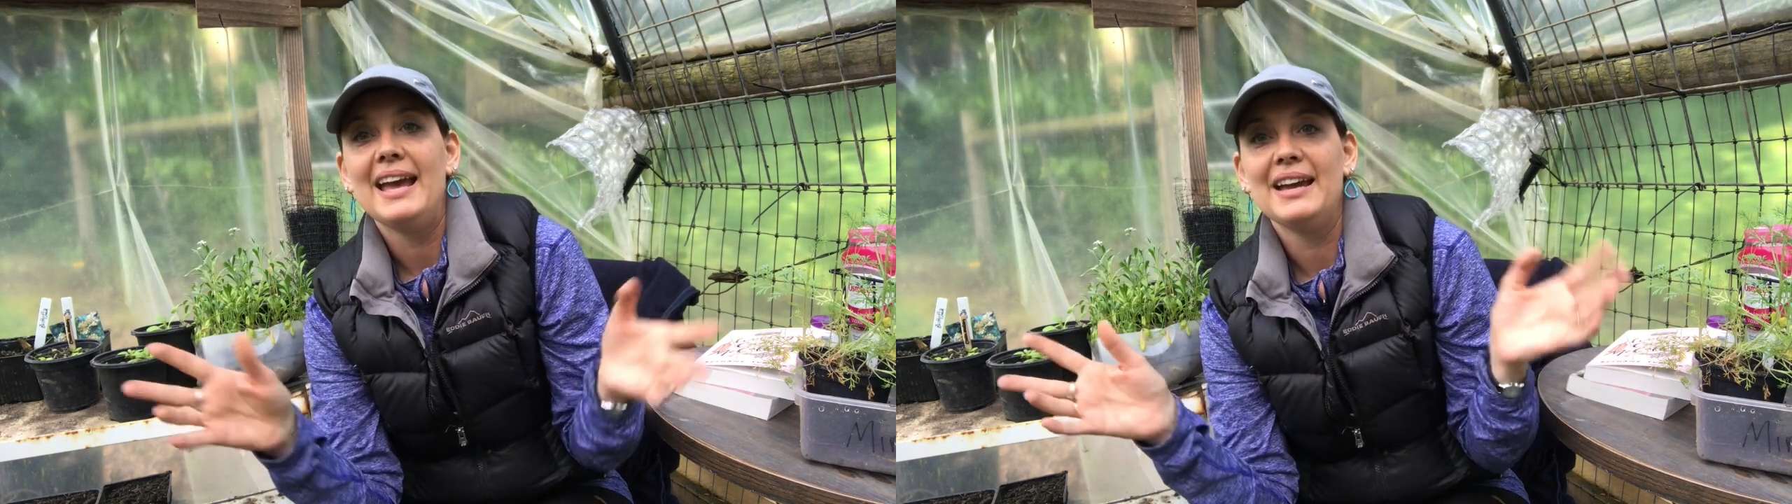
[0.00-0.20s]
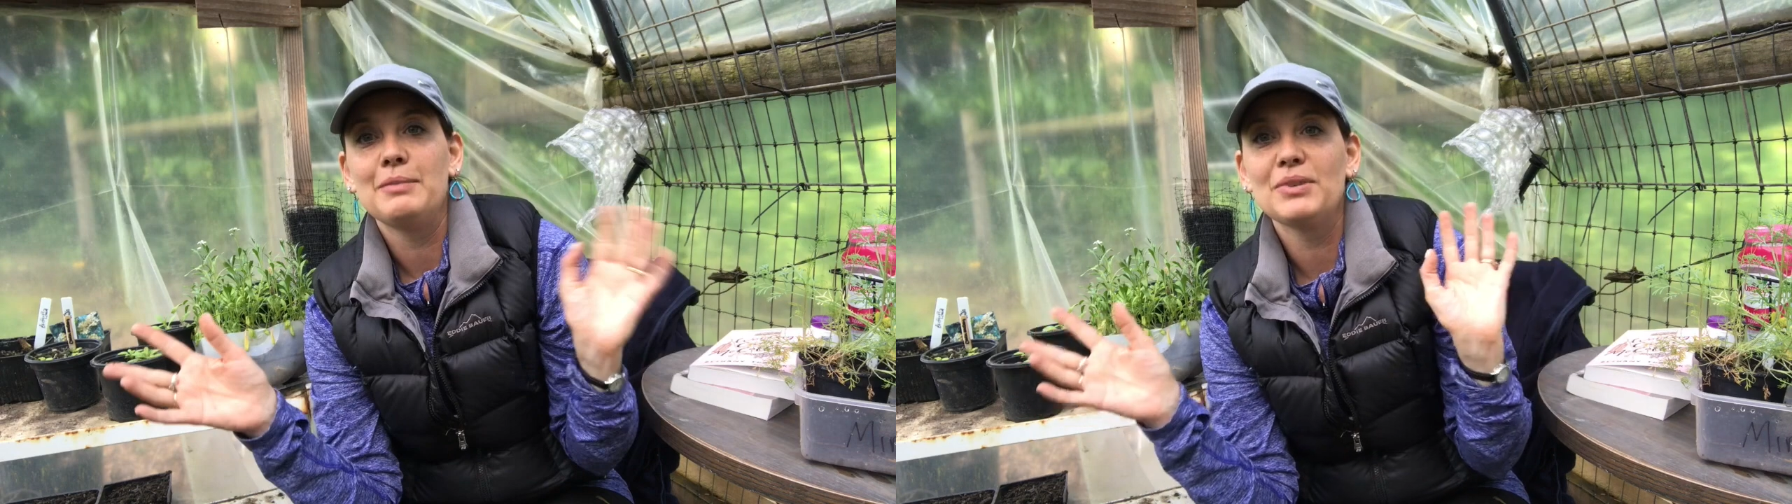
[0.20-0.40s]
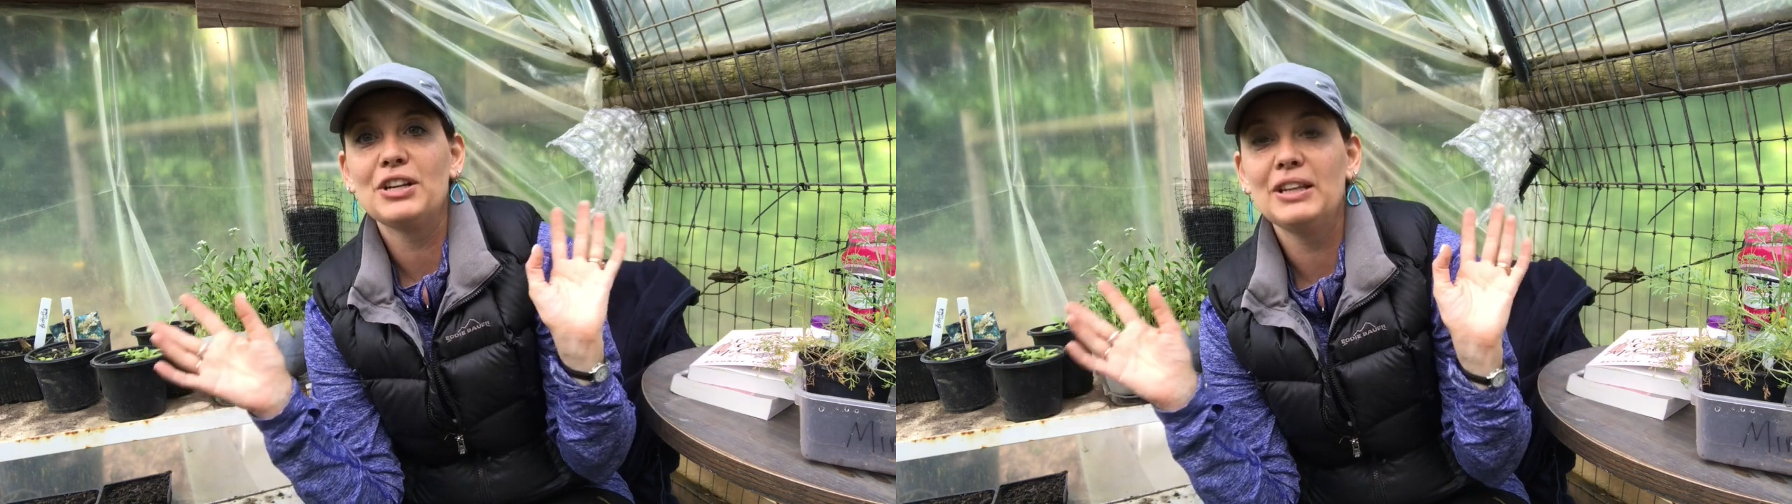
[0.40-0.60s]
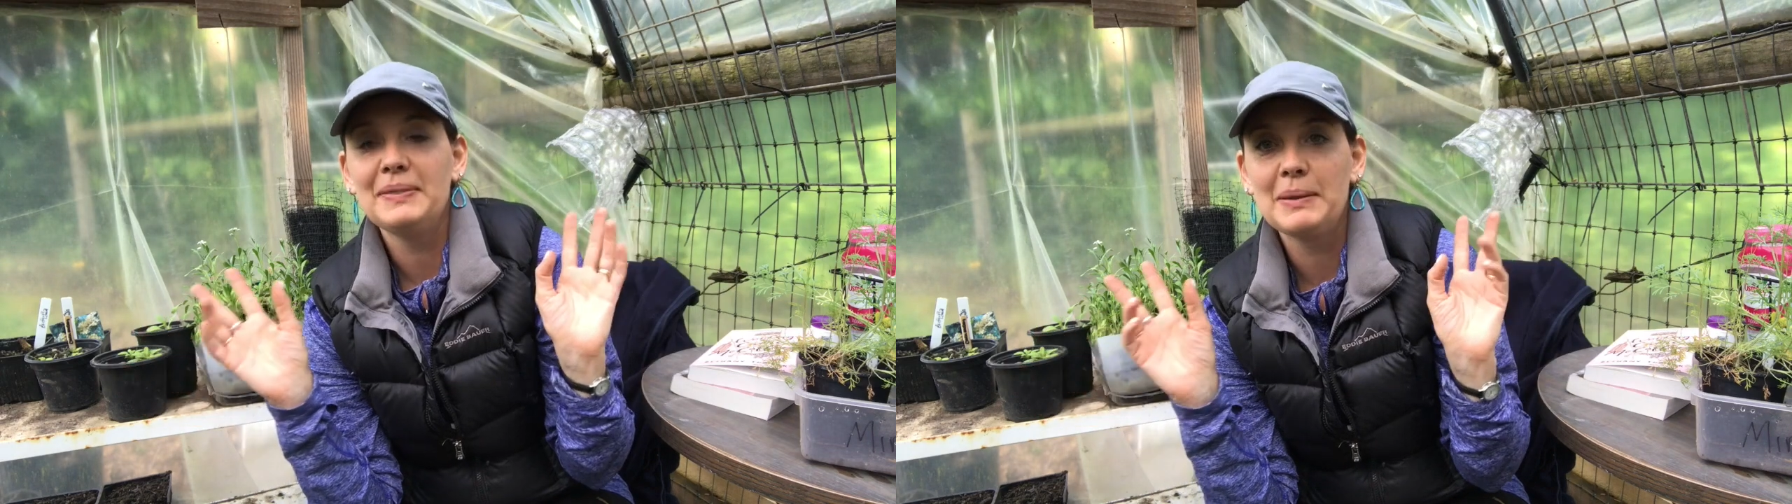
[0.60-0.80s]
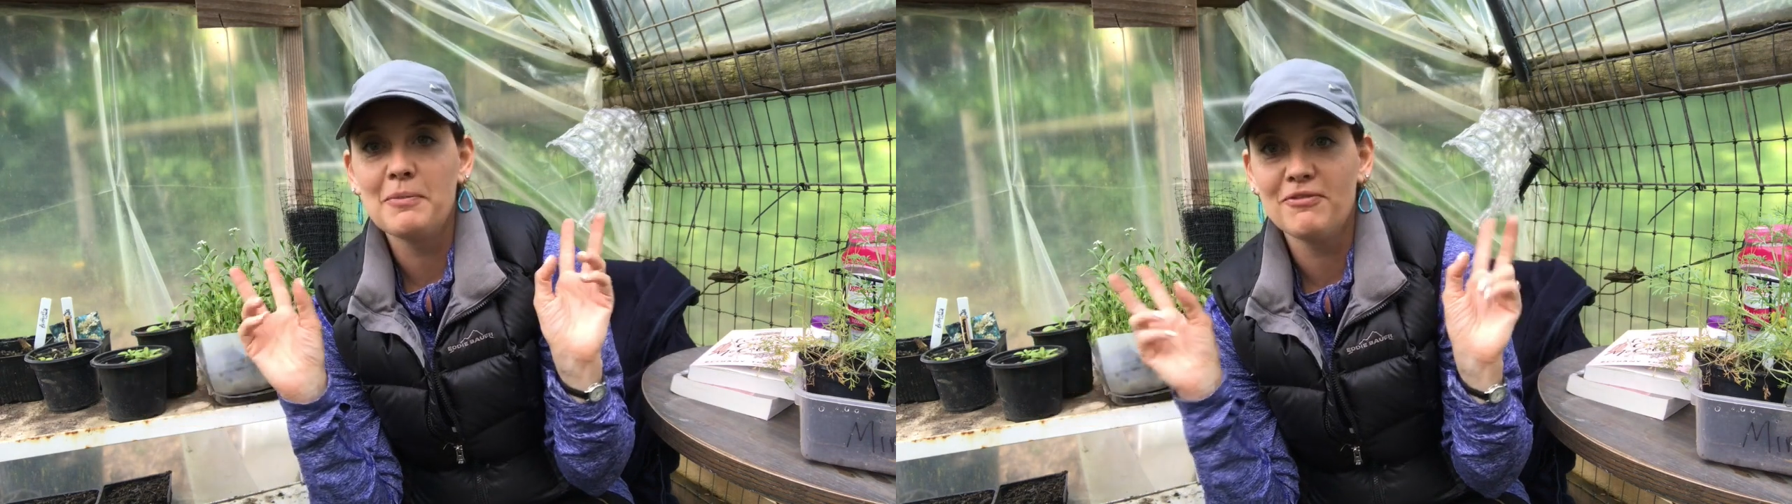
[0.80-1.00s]
and I'm gonna
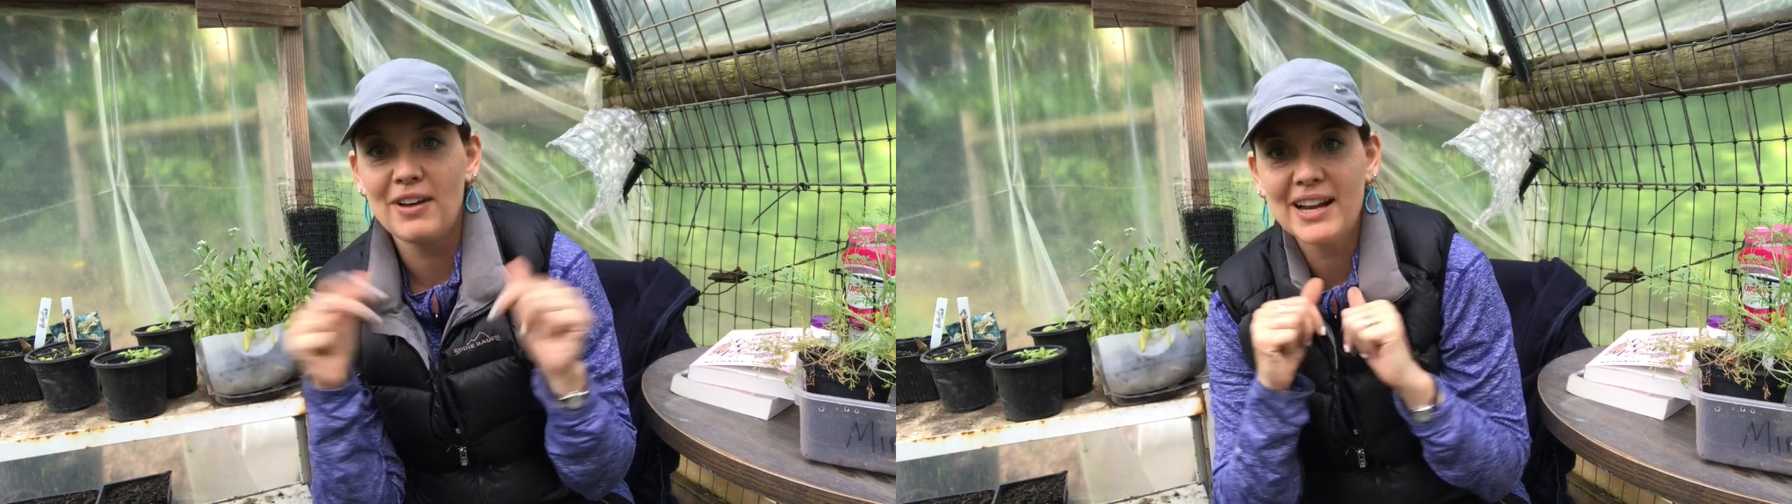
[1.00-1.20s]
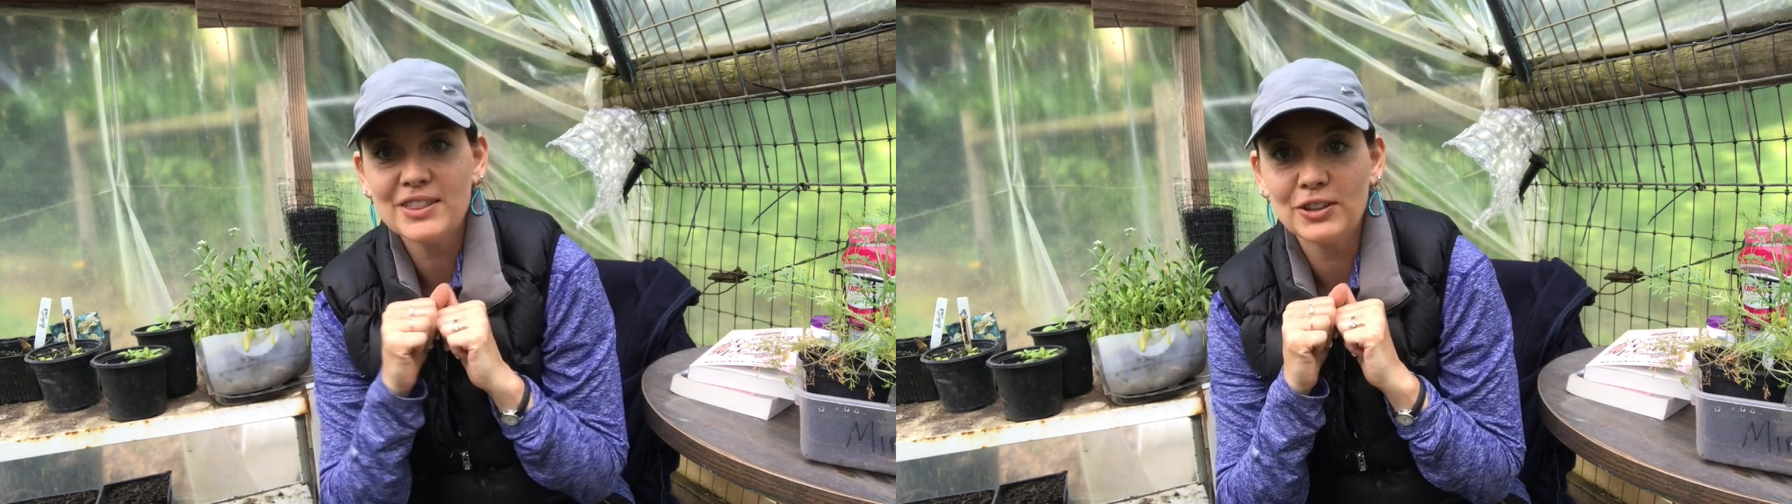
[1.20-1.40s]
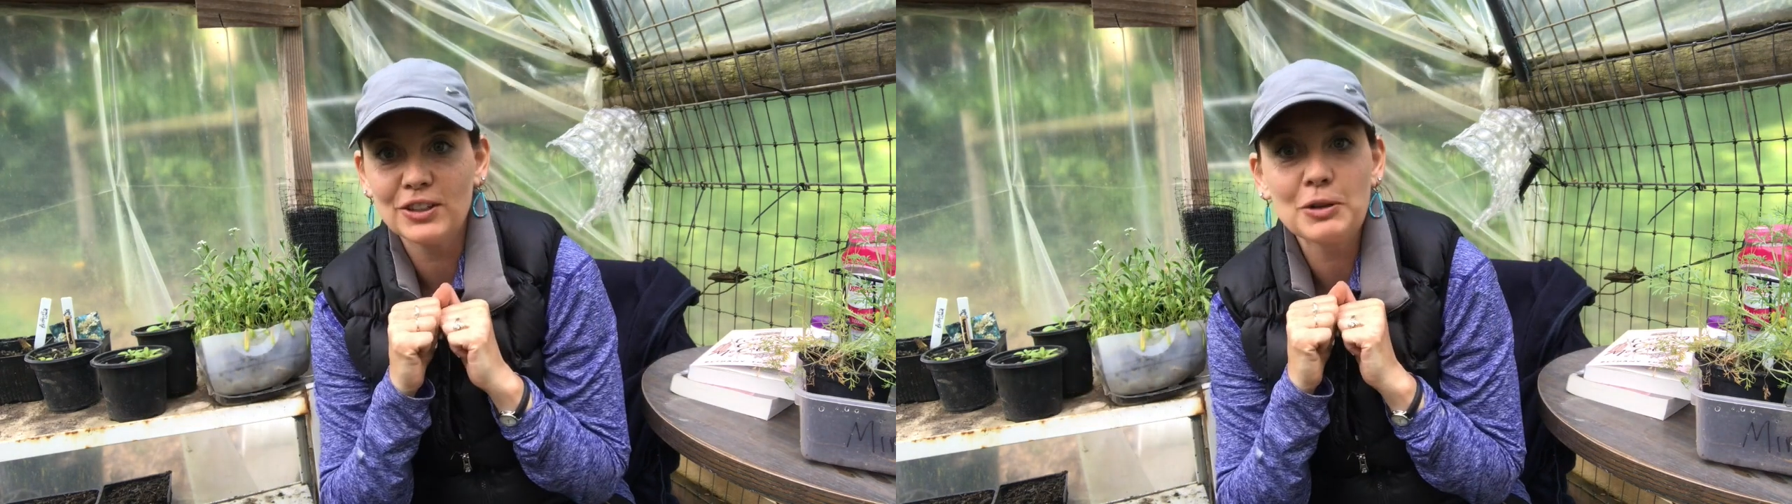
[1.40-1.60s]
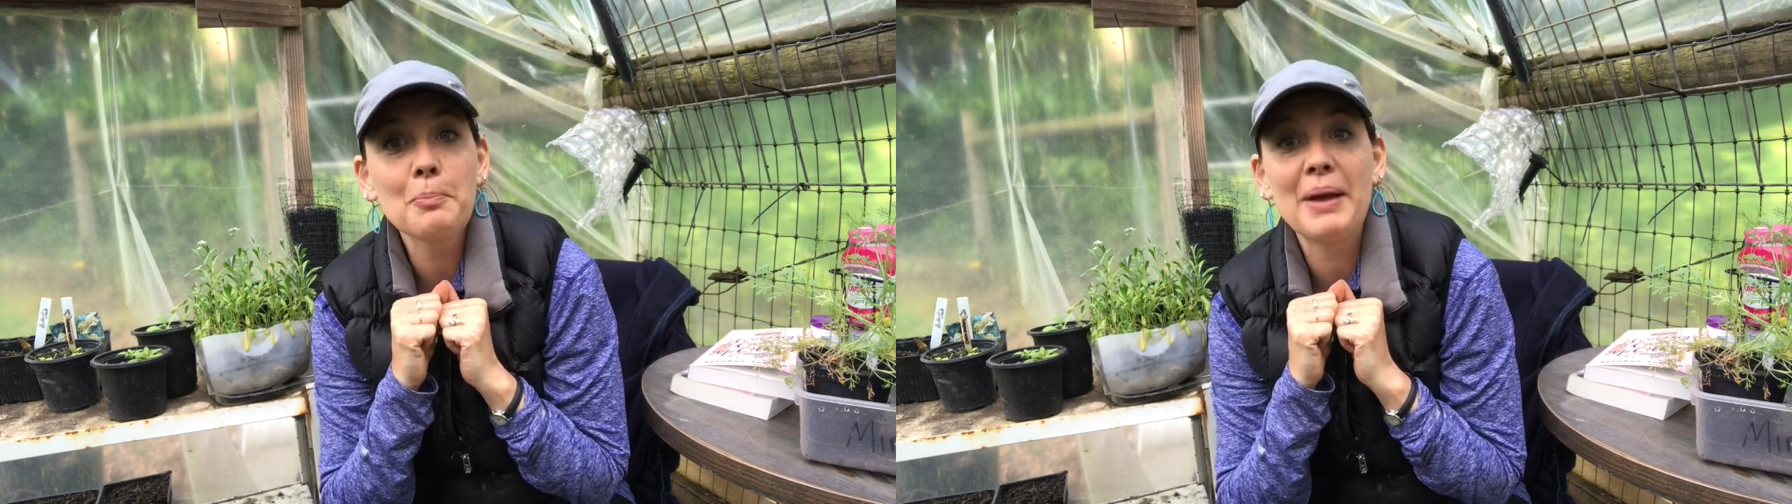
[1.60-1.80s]
let them find their little